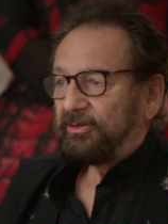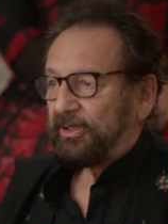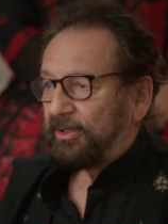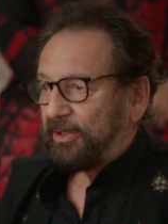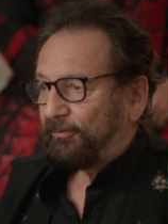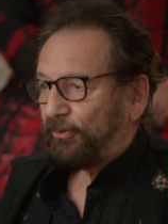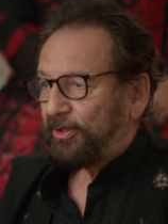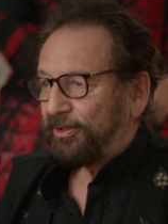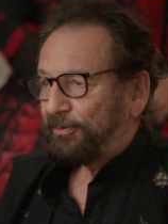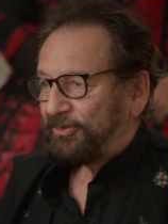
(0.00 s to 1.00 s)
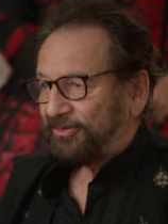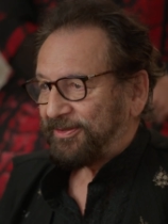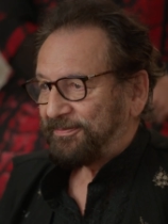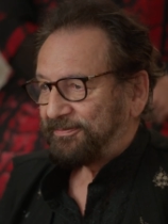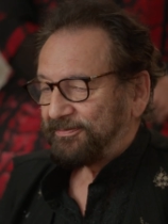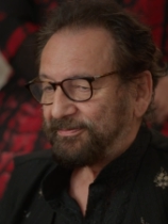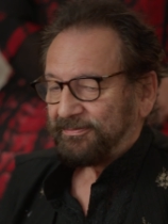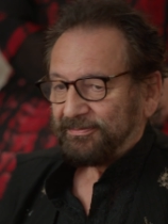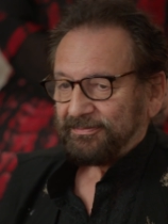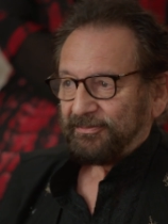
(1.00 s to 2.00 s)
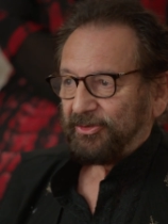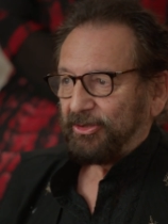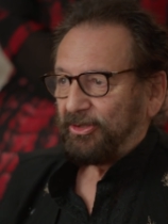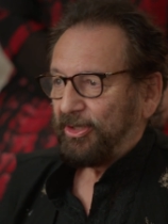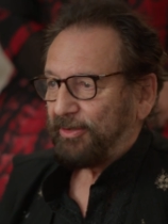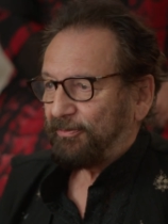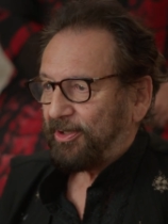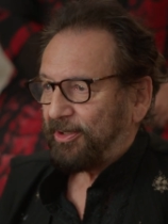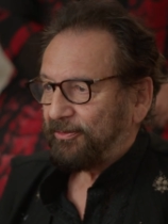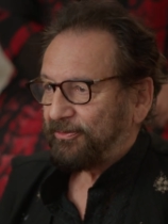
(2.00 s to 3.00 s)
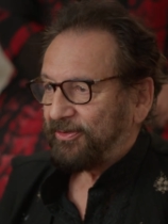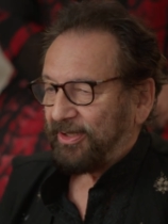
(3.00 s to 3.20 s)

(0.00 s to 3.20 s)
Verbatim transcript: the yearning for intimacy, the yearning for love,